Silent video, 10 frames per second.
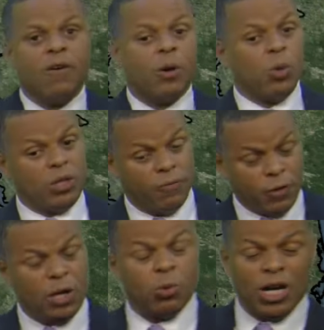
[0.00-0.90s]
with a
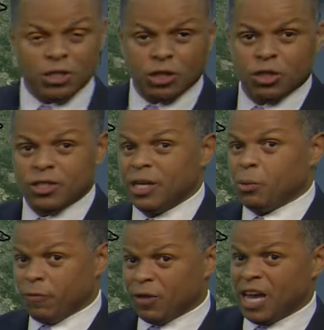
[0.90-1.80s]
flood watch, I should say,
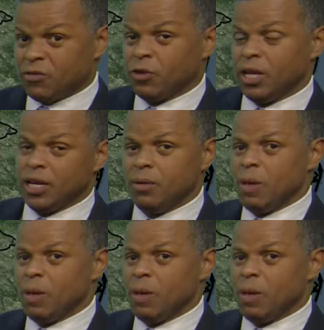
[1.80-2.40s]
where flash flooding could